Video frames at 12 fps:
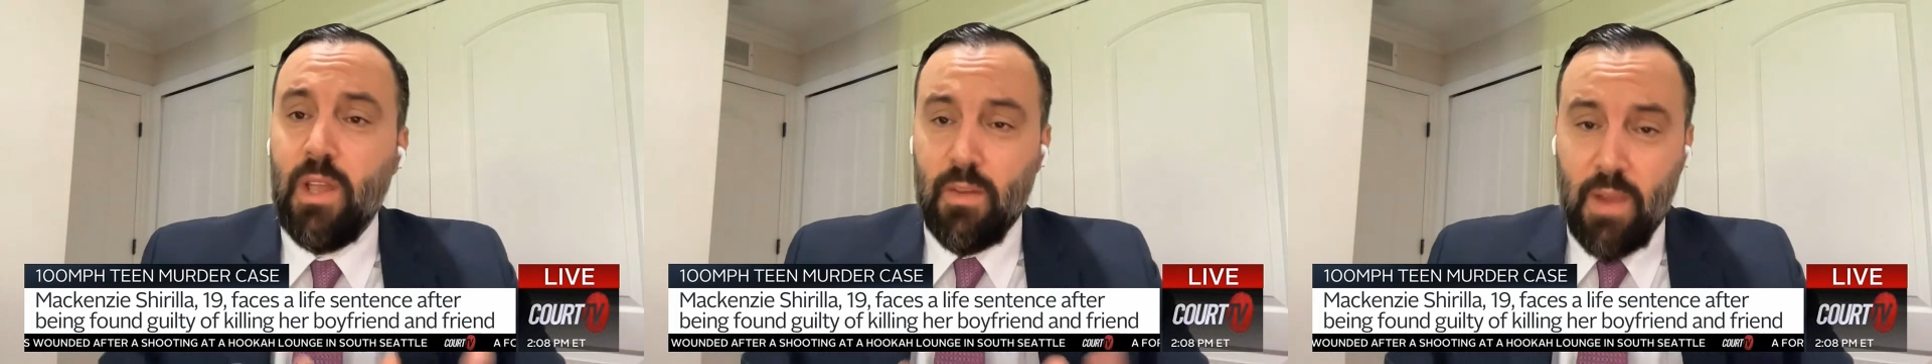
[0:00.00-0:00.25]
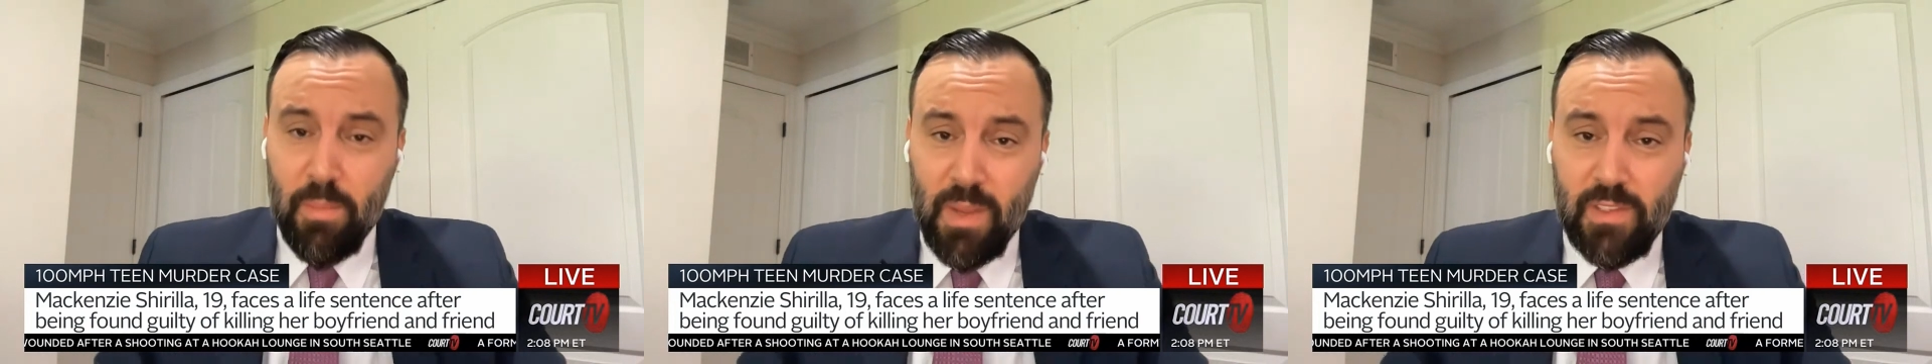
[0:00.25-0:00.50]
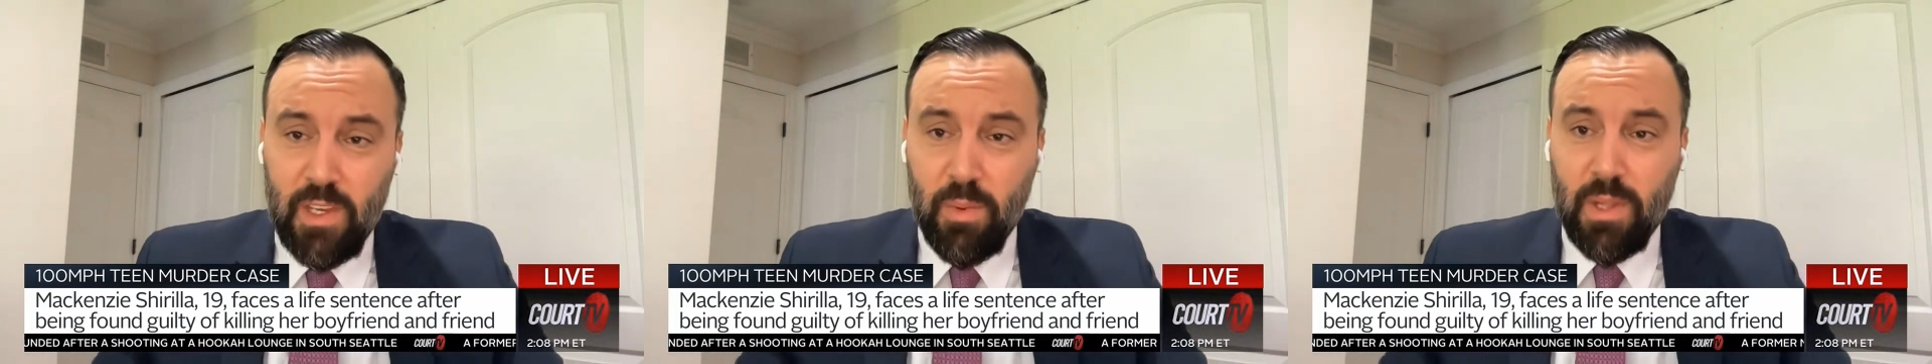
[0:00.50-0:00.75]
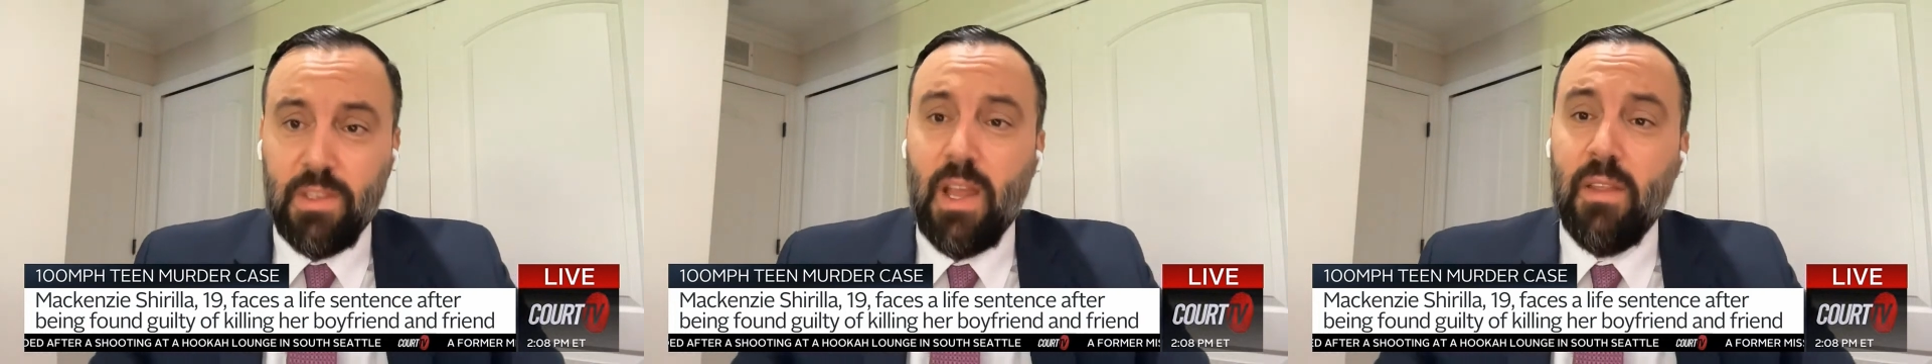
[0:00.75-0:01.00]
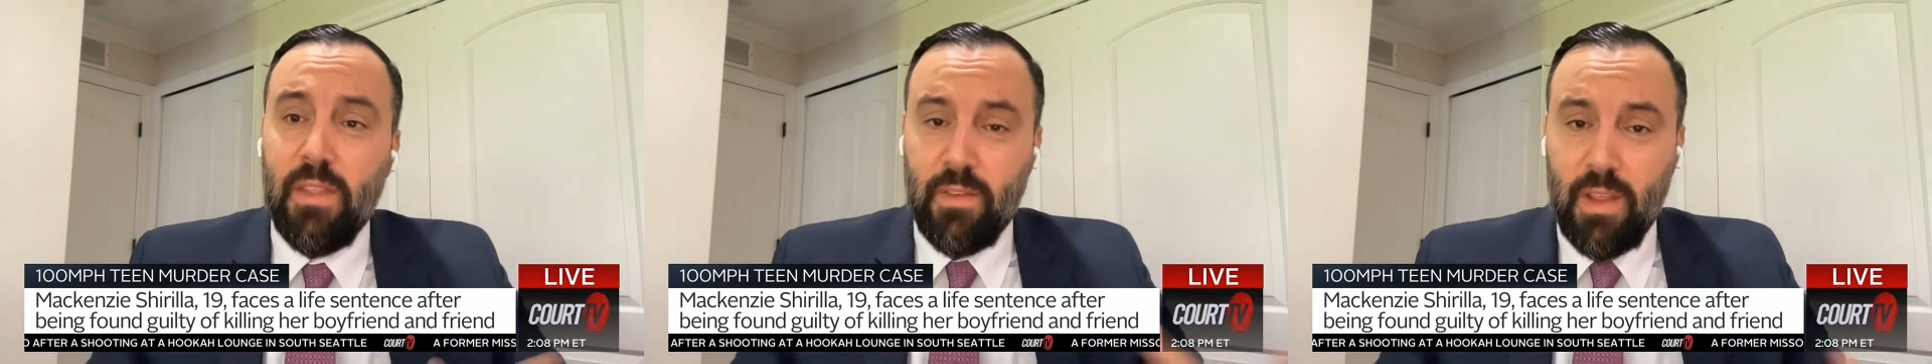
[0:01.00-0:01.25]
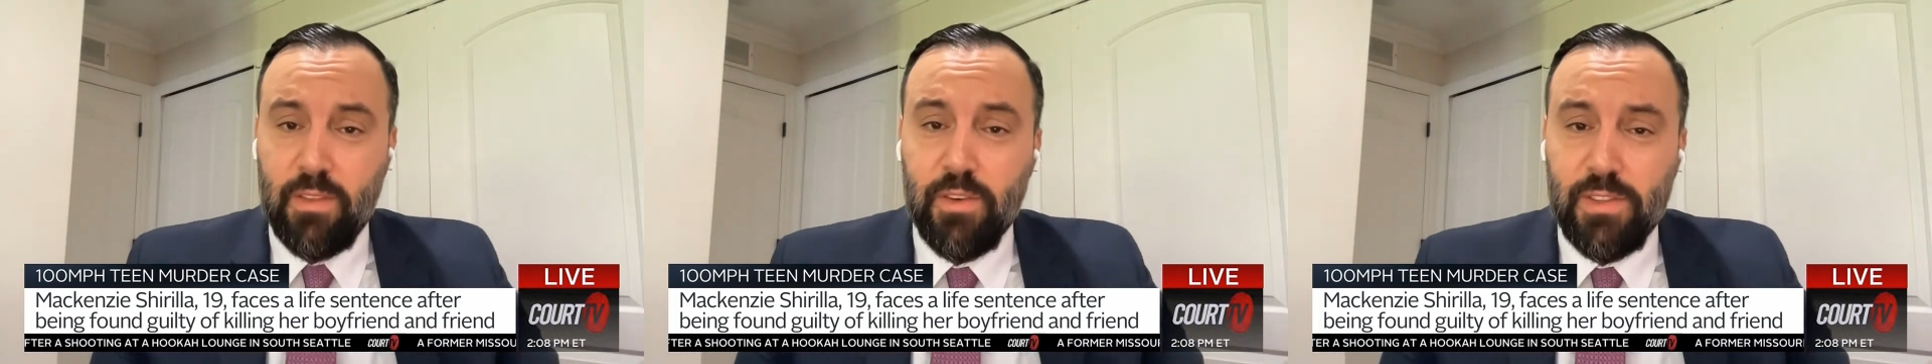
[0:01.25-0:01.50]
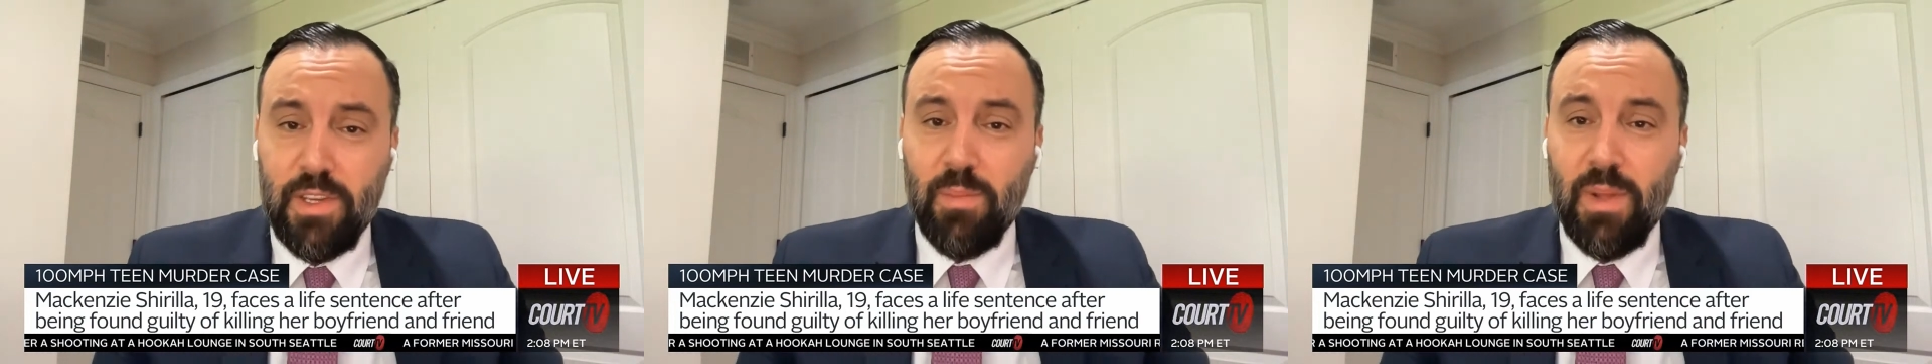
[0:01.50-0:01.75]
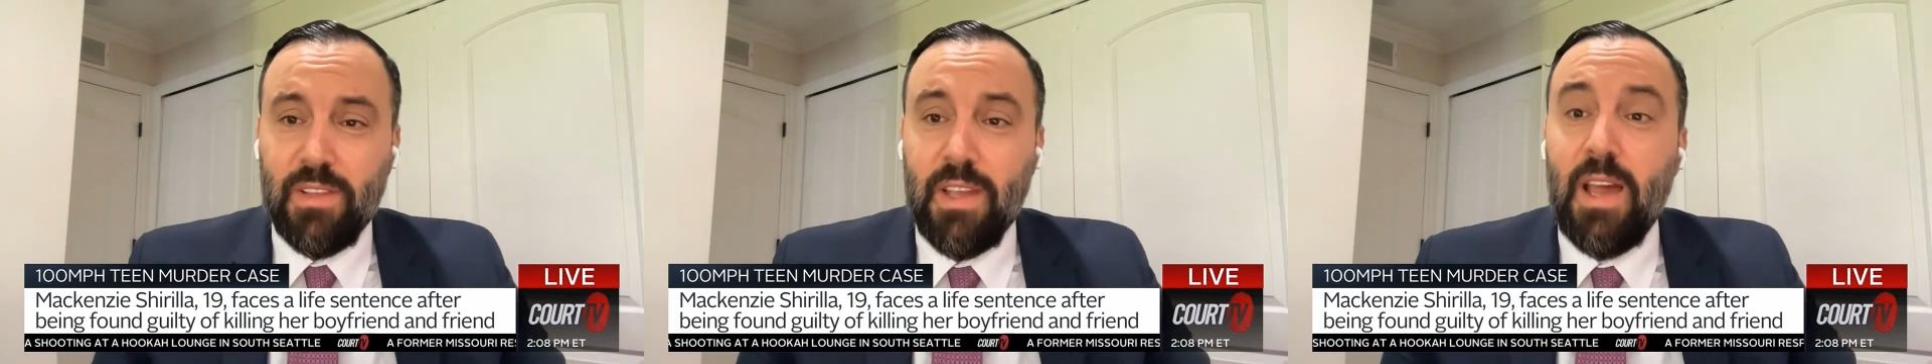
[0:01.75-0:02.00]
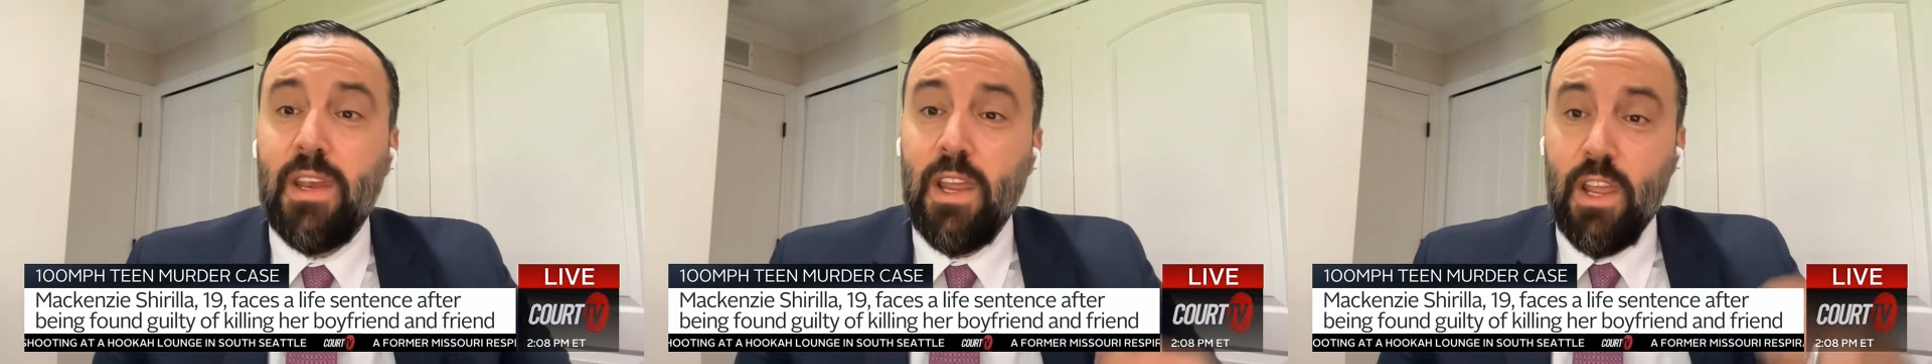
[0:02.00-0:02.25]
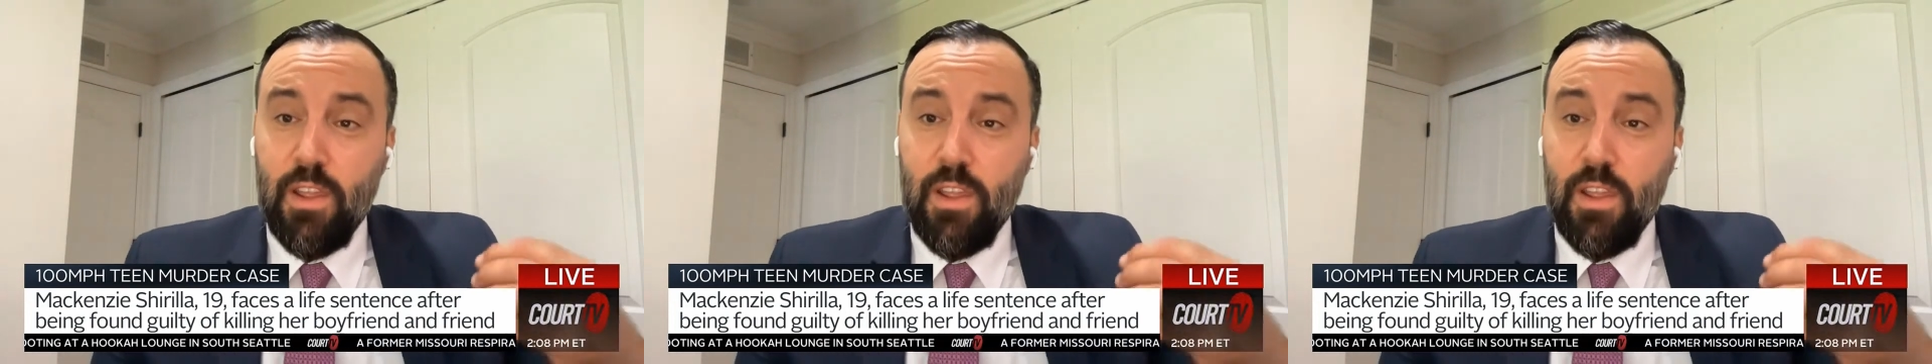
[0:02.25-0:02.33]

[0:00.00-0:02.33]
I've got my seatbelt on, they've got their seatbelt on,